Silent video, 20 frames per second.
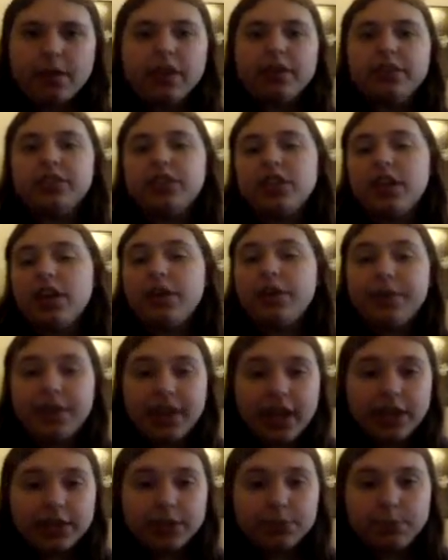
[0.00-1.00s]
So
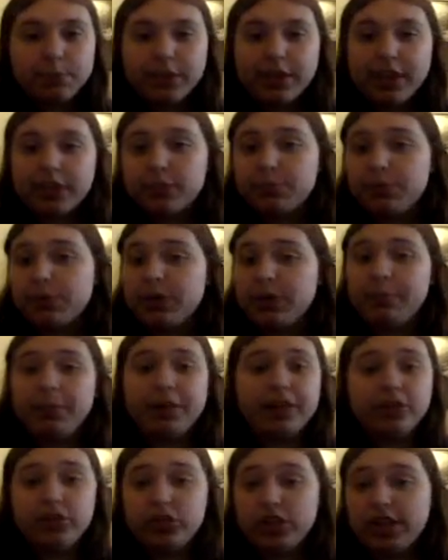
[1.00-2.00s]
yeah, that's pretty
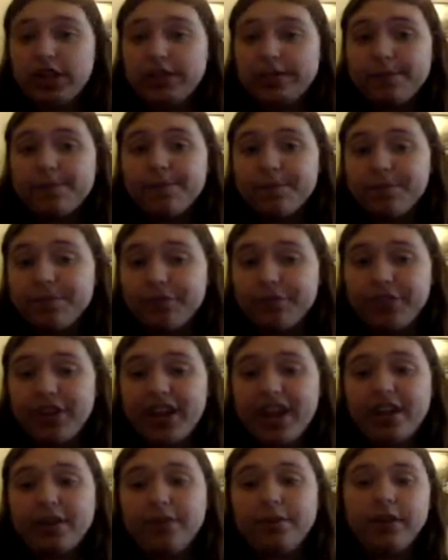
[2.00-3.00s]
much it for
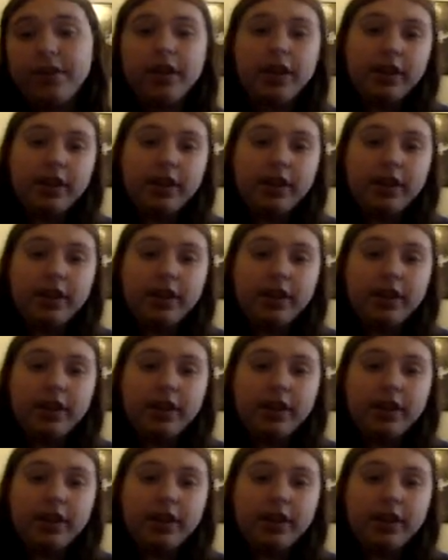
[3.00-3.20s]
now.